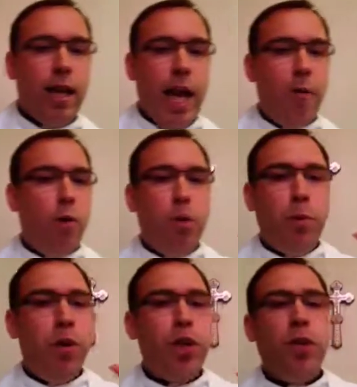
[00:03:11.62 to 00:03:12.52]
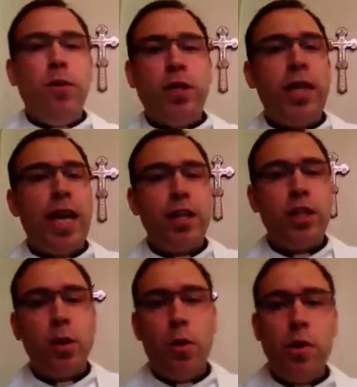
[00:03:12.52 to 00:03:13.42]
that will produce that
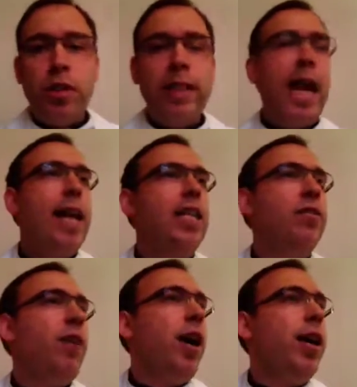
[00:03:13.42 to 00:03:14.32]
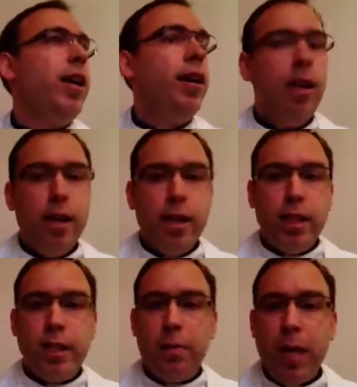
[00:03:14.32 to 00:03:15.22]
soul satisfying,
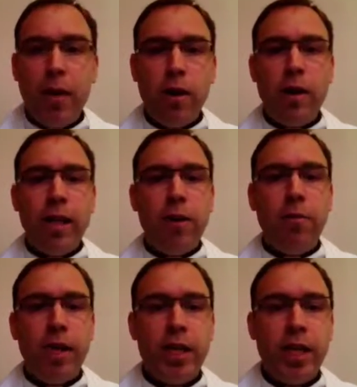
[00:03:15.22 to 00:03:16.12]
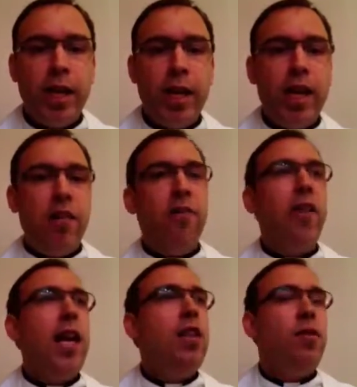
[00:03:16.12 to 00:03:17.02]
spirit enriching, and
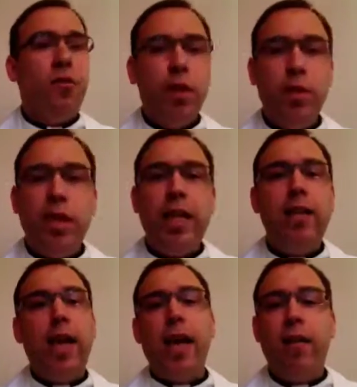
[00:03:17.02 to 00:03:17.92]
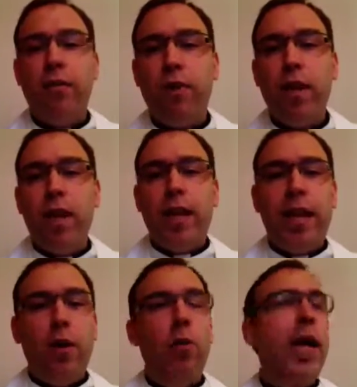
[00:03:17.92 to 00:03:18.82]
faith fueling life
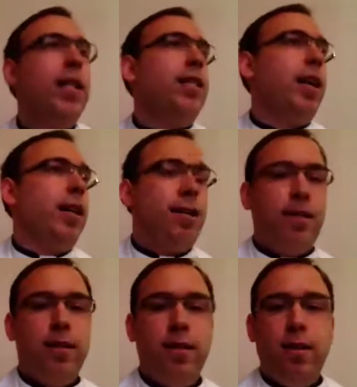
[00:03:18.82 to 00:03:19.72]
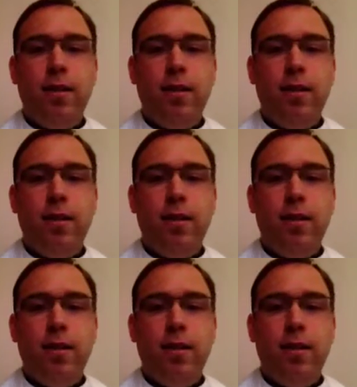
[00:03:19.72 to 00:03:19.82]
that awaits us